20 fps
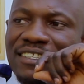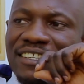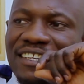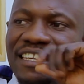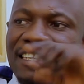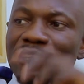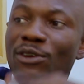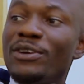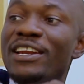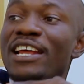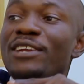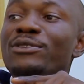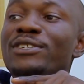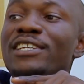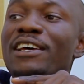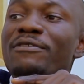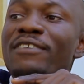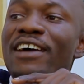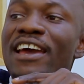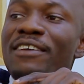in order to
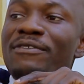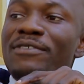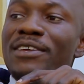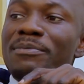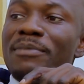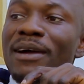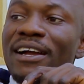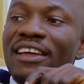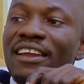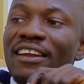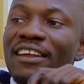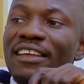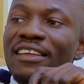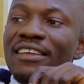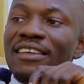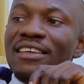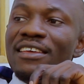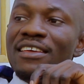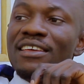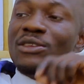survive in Makerere,
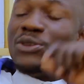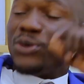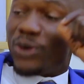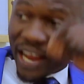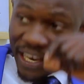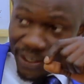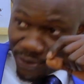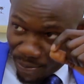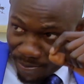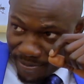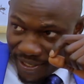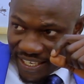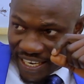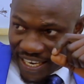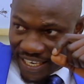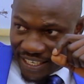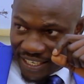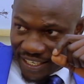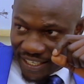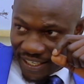you had to be
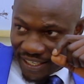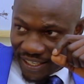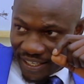deadly.